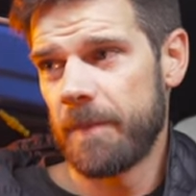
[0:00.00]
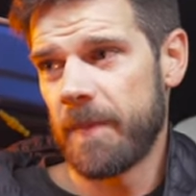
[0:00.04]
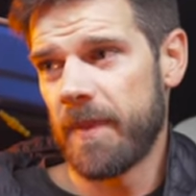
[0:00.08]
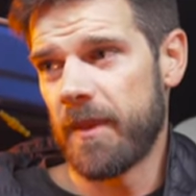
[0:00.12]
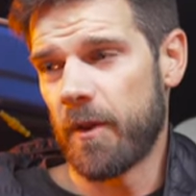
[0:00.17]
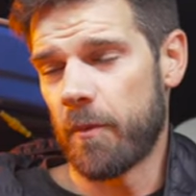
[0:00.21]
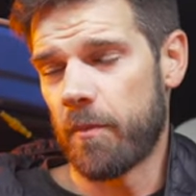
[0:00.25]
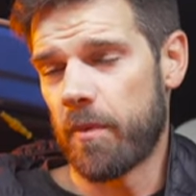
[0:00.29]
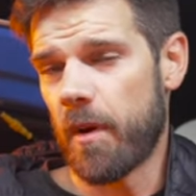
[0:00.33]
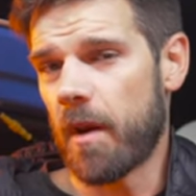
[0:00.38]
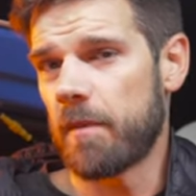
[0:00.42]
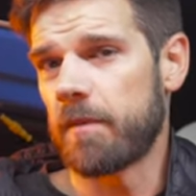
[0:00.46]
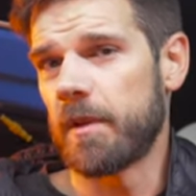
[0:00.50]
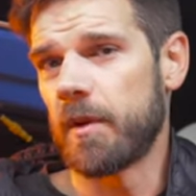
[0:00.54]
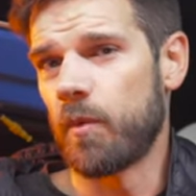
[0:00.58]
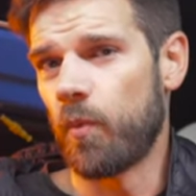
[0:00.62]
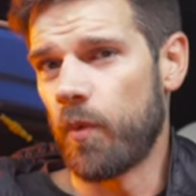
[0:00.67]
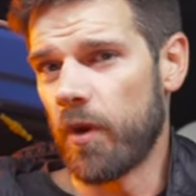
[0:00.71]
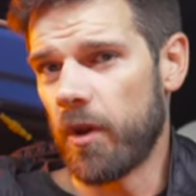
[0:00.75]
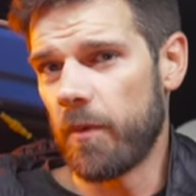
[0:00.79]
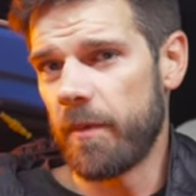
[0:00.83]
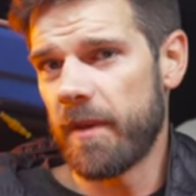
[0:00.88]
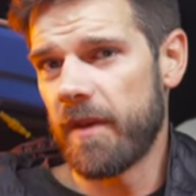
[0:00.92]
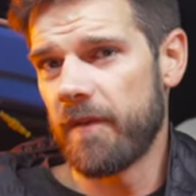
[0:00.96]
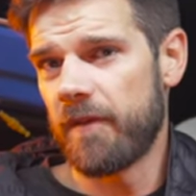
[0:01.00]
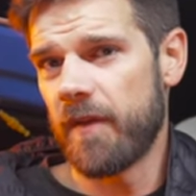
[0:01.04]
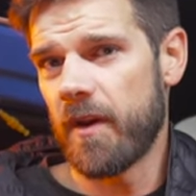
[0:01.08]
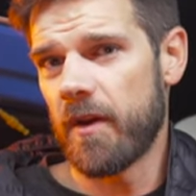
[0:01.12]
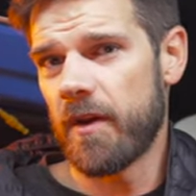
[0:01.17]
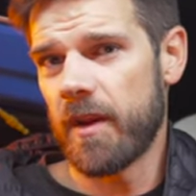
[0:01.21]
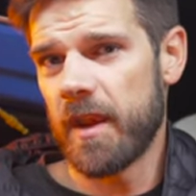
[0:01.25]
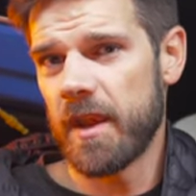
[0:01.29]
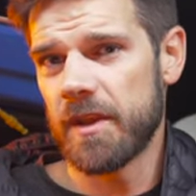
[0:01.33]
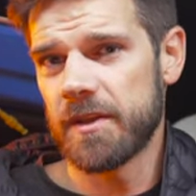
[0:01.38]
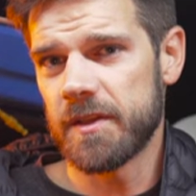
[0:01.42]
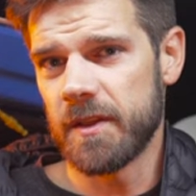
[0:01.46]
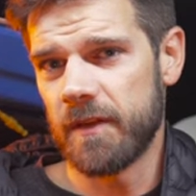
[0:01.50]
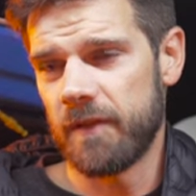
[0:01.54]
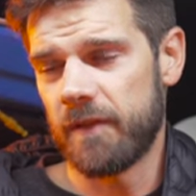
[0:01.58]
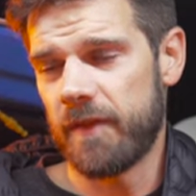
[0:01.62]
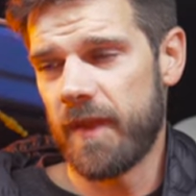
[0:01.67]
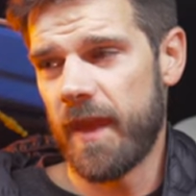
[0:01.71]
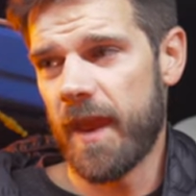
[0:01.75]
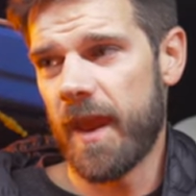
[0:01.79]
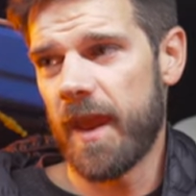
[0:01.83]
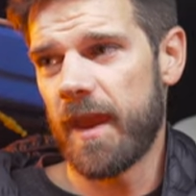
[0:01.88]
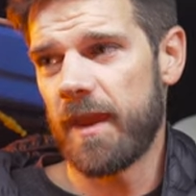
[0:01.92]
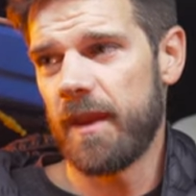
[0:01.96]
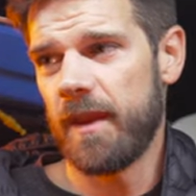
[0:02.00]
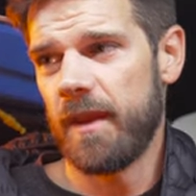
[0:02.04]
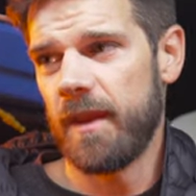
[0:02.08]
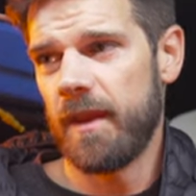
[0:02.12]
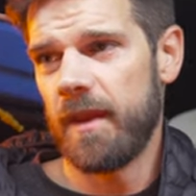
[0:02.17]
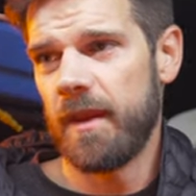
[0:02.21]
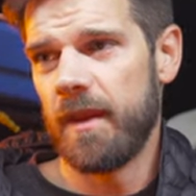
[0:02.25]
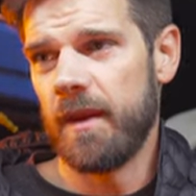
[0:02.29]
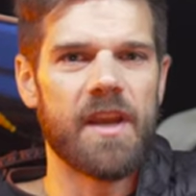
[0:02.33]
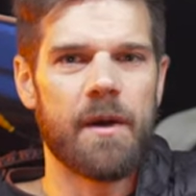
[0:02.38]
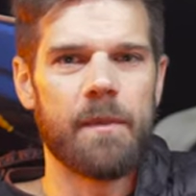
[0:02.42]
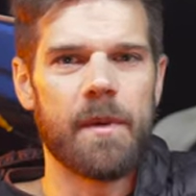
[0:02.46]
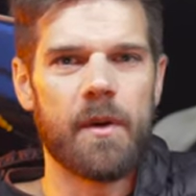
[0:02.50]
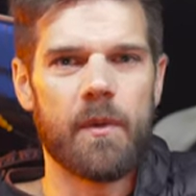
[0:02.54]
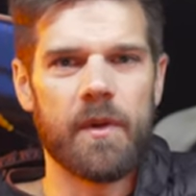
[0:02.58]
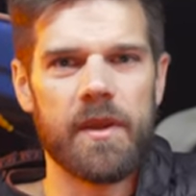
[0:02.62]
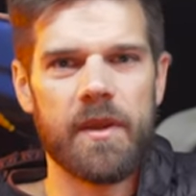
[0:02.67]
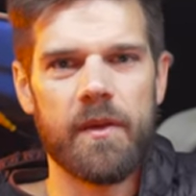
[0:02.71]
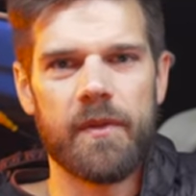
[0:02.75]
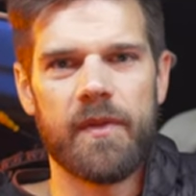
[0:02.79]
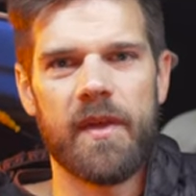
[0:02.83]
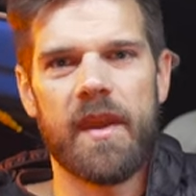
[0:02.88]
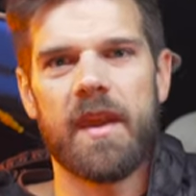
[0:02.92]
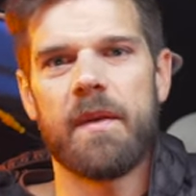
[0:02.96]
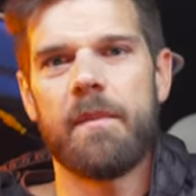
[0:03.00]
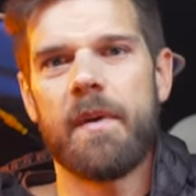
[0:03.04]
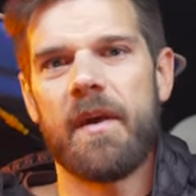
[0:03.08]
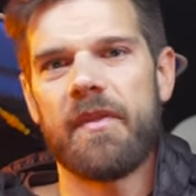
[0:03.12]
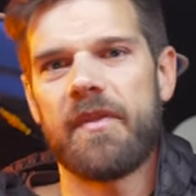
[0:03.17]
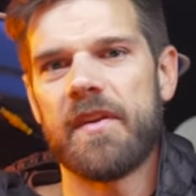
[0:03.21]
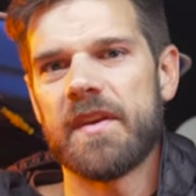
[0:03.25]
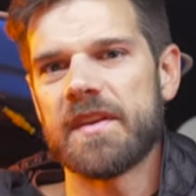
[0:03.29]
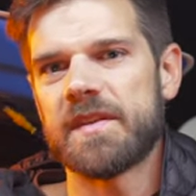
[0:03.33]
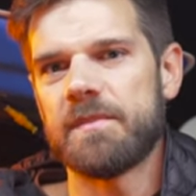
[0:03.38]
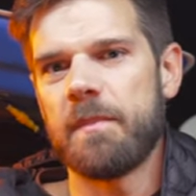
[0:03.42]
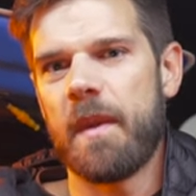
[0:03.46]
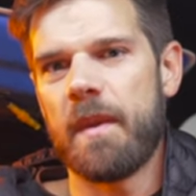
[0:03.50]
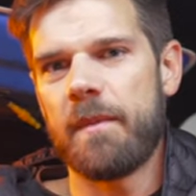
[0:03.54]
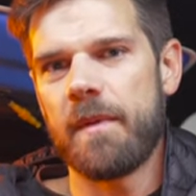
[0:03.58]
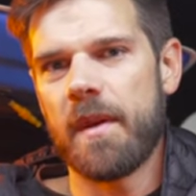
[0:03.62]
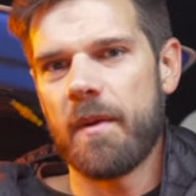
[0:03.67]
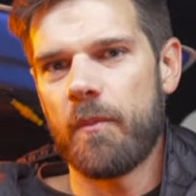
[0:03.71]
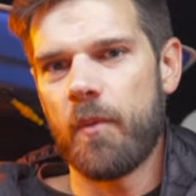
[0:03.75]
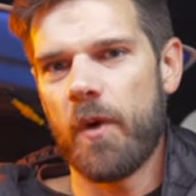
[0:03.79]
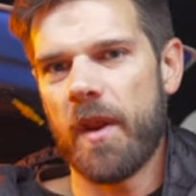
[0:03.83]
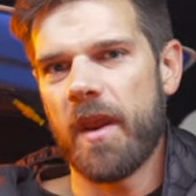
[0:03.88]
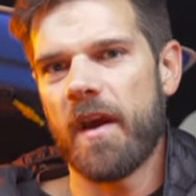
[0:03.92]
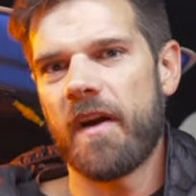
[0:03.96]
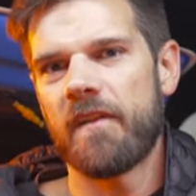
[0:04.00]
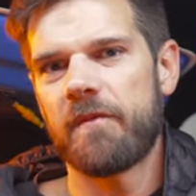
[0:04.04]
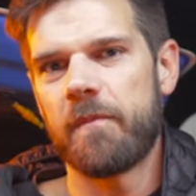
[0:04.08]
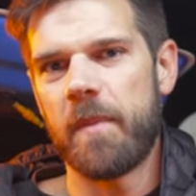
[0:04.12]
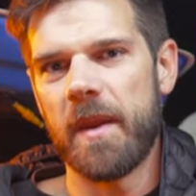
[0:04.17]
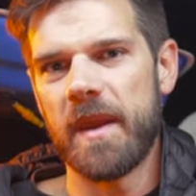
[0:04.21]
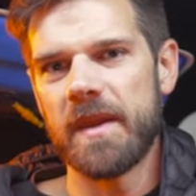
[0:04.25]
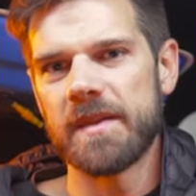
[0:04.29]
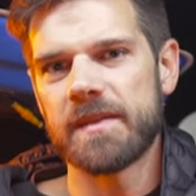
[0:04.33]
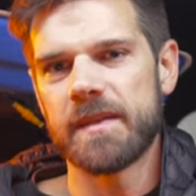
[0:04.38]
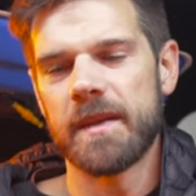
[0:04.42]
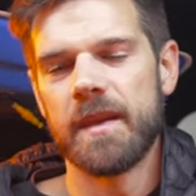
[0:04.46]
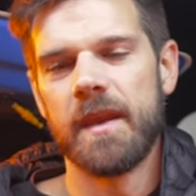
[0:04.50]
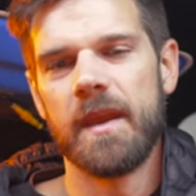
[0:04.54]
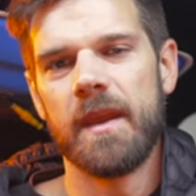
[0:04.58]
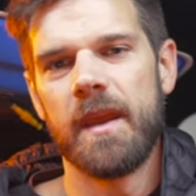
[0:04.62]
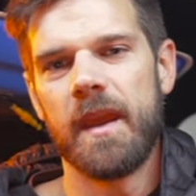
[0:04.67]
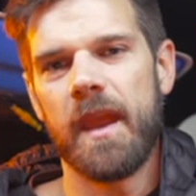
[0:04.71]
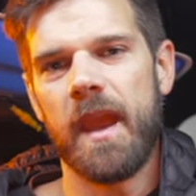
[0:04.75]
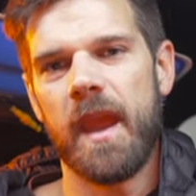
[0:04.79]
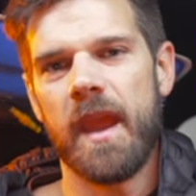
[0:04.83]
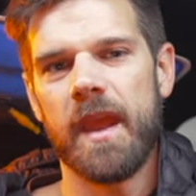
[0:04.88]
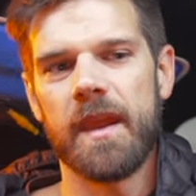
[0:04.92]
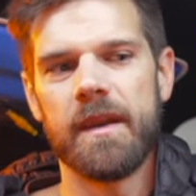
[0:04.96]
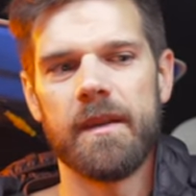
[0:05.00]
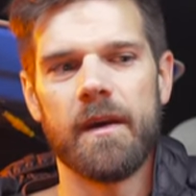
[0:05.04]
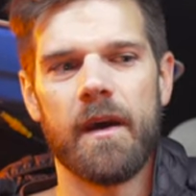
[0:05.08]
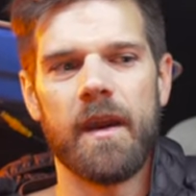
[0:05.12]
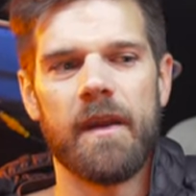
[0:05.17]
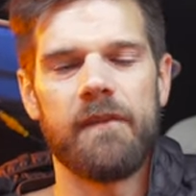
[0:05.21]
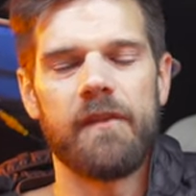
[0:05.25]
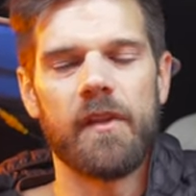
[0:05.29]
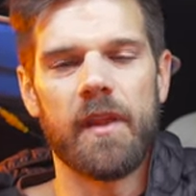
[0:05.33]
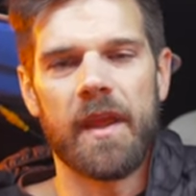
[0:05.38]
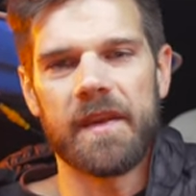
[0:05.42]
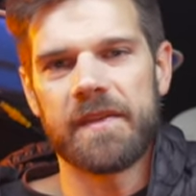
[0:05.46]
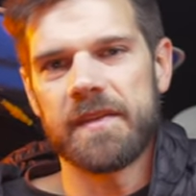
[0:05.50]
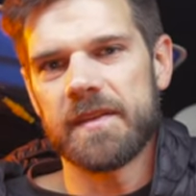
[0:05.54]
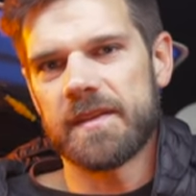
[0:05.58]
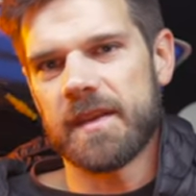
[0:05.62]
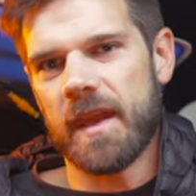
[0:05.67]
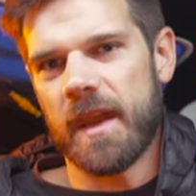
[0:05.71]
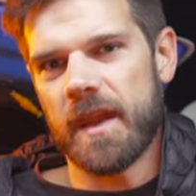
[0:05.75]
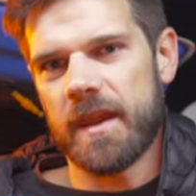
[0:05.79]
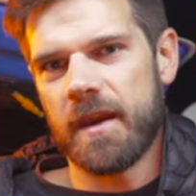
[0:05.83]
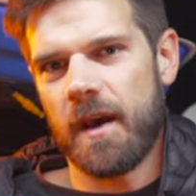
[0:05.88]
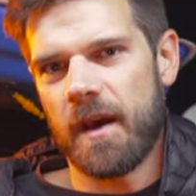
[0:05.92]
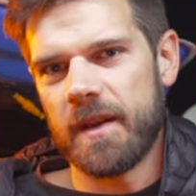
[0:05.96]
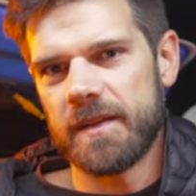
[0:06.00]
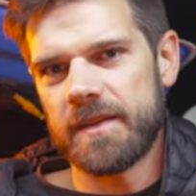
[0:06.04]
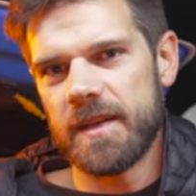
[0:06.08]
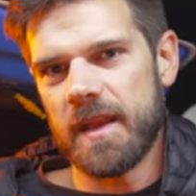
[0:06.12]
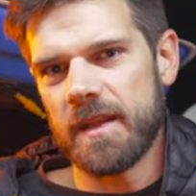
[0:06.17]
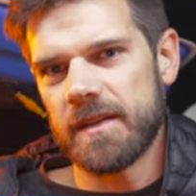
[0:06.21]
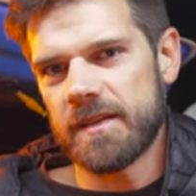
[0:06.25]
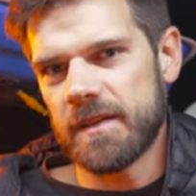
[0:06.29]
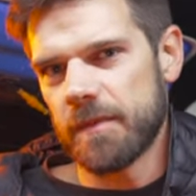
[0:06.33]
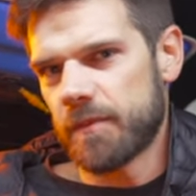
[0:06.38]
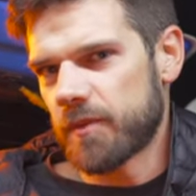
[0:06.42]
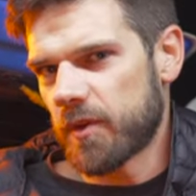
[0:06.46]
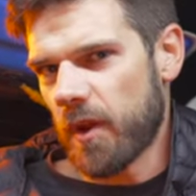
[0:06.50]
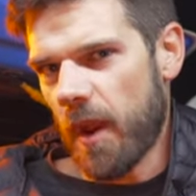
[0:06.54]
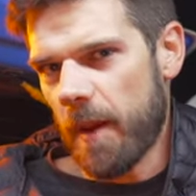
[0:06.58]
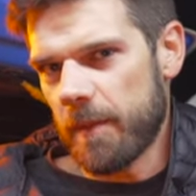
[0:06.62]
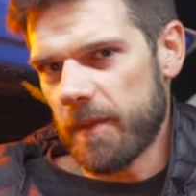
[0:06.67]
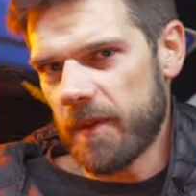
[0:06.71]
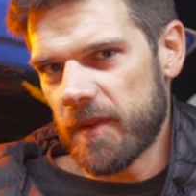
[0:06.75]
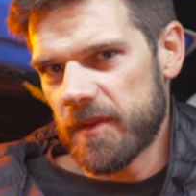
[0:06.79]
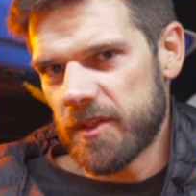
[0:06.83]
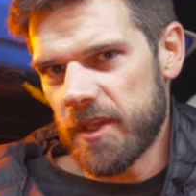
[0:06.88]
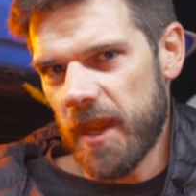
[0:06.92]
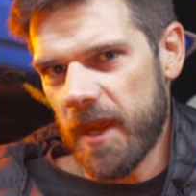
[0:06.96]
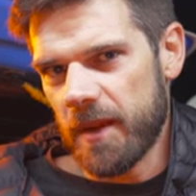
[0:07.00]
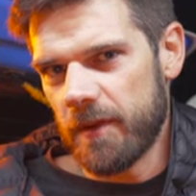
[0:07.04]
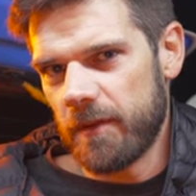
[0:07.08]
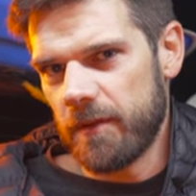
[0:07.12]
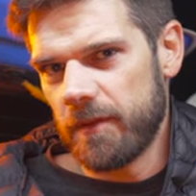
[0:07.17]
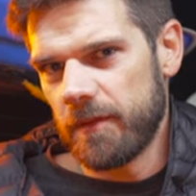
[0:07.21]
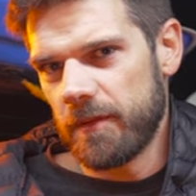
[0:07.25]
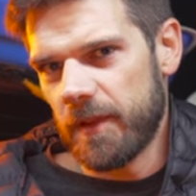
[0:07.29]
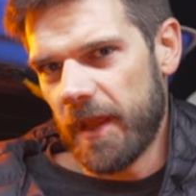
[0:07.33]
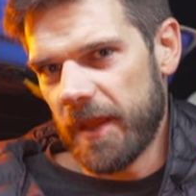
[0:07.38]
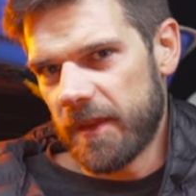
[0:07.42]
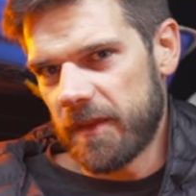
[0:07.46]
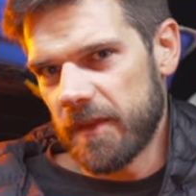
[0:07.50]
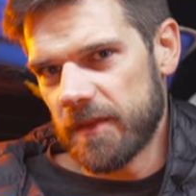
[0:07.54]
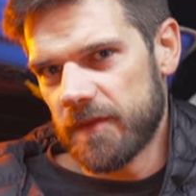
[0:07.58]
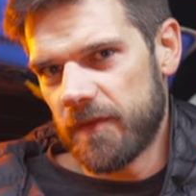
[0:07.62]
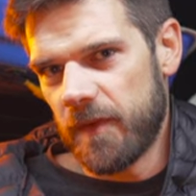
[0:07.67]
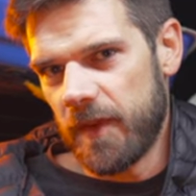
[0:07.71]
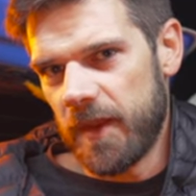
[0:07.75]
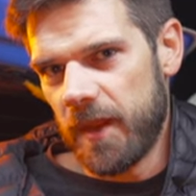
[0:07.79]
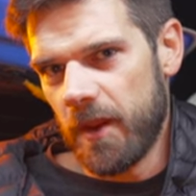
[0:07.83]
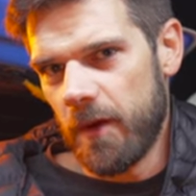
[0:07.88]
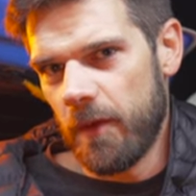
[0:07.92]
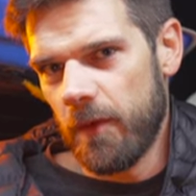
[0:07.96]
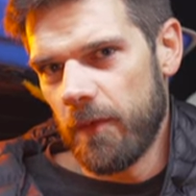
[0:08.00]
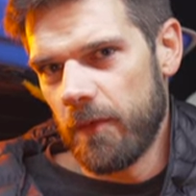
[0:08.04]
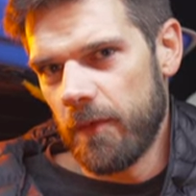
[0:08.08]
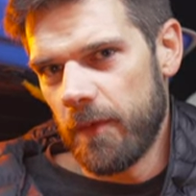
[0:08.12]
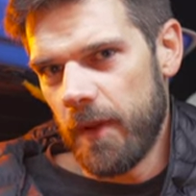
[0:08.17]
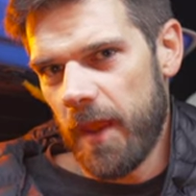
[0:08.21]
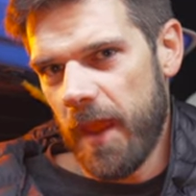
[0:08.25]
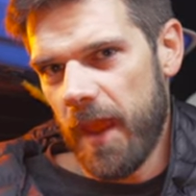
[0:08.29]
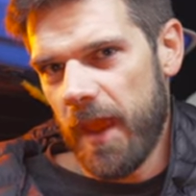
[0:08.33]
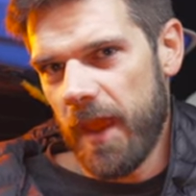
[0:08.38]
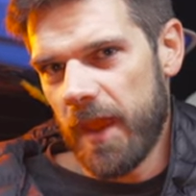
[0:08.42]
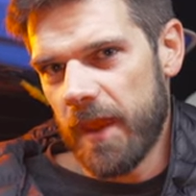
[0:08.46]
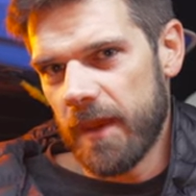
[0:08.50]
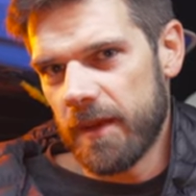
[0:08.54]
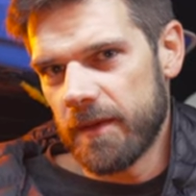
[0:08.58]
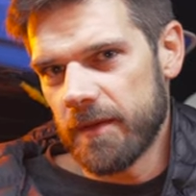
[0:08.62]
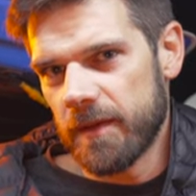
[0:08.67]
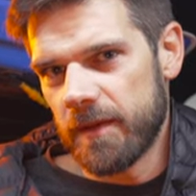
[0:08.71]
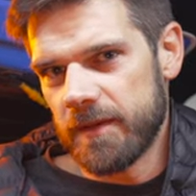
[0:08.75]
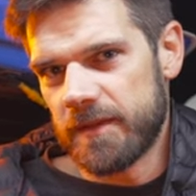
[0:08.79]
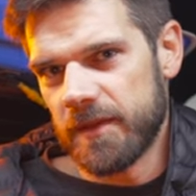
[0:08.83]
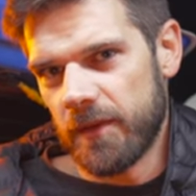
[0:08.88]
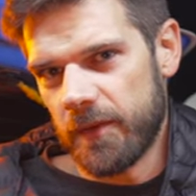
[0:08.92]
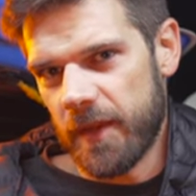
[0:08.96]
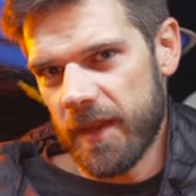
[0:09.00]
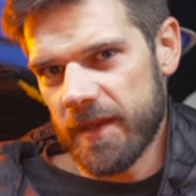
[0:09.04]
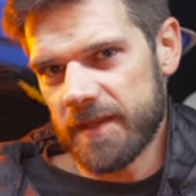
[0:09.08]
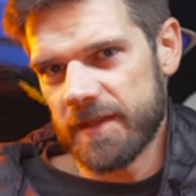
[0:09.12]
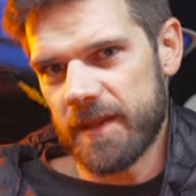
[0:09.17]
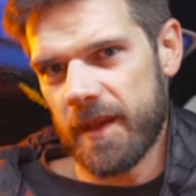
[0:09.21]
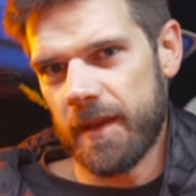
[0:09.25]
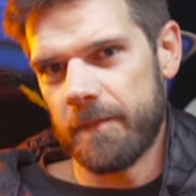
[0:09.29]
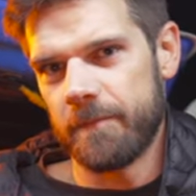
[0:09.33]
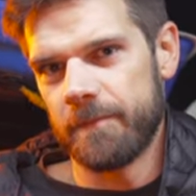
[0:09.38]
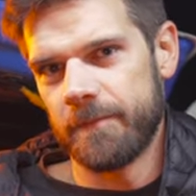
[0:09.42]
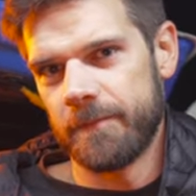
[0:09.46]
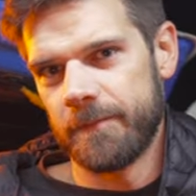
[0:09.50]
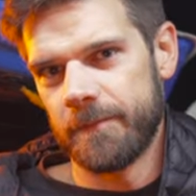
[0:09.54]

There probably will be a variation of that. Tell me what you think about this. Maybe I'm way off base. And uh, if you like this kind of content, subscribe to the channel, like this video, and until next time.